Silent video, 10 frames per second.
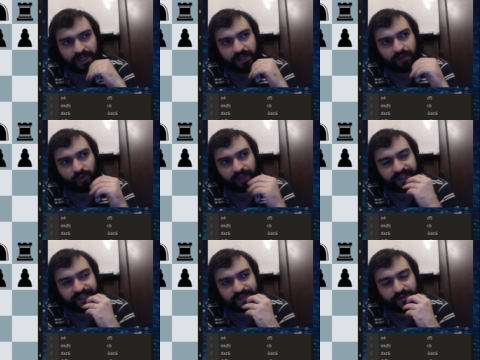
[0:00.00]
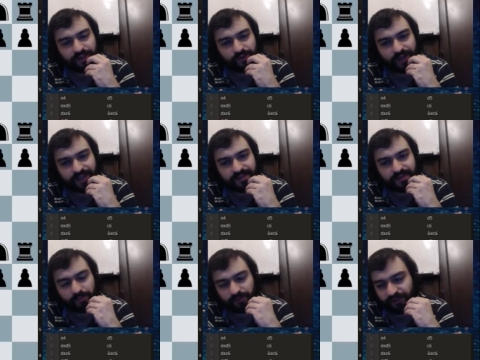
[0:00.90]
Well, I guess in the US, the
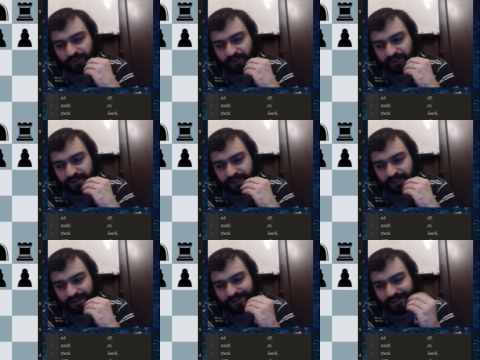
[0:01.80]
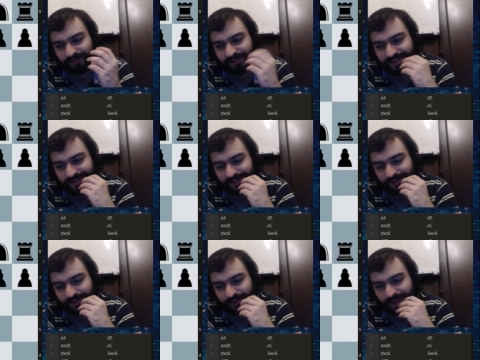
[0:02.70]
professional scene, even still in
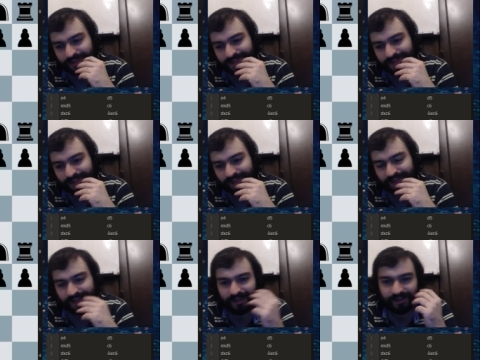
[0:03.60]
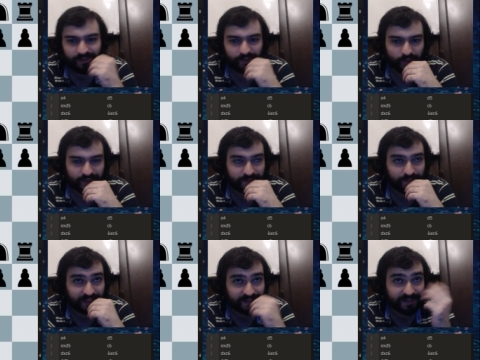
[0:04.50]
the US, like, you don't
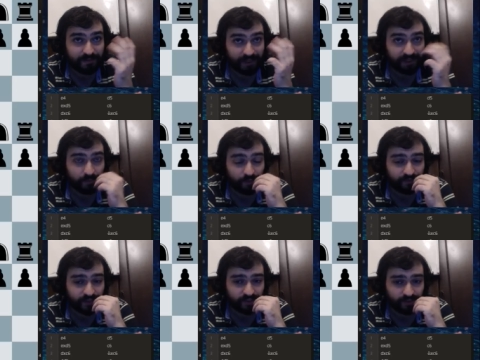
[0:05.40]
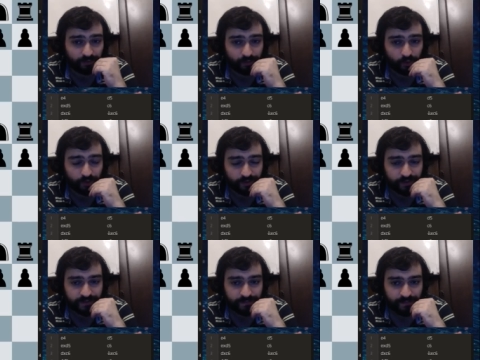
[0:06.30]
see many professional
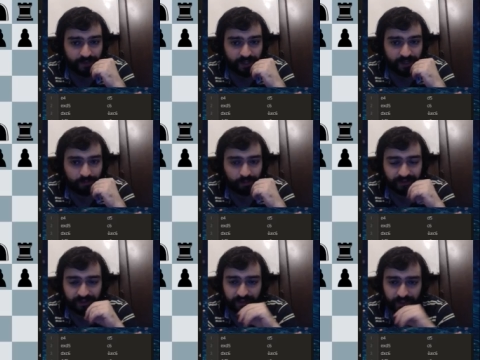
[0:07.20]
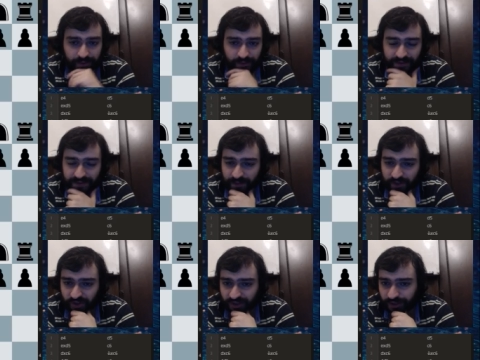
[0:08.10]
bowlers. But here in Lebanon,
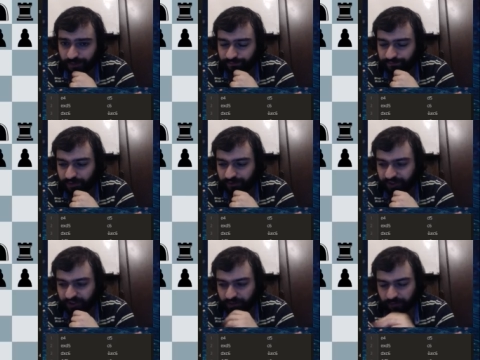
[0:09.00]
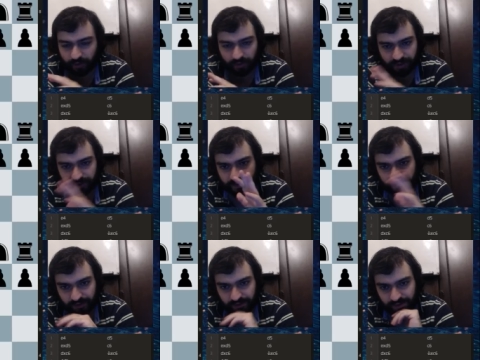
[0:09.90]
especially, professional bowling is
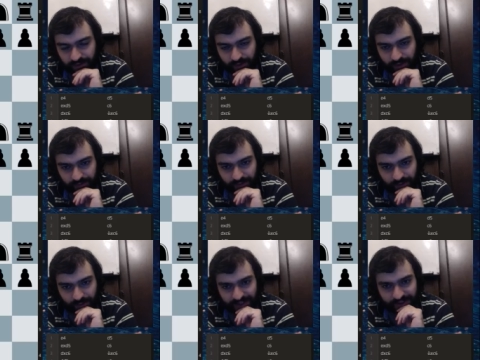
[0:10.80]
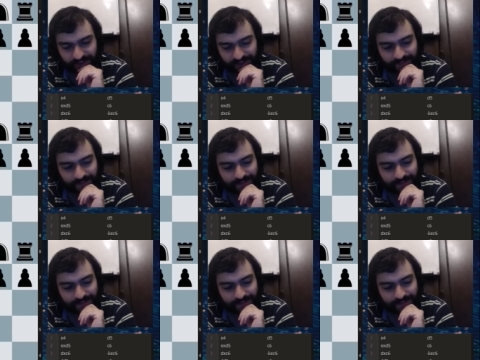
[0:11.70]
like, no, out of the question.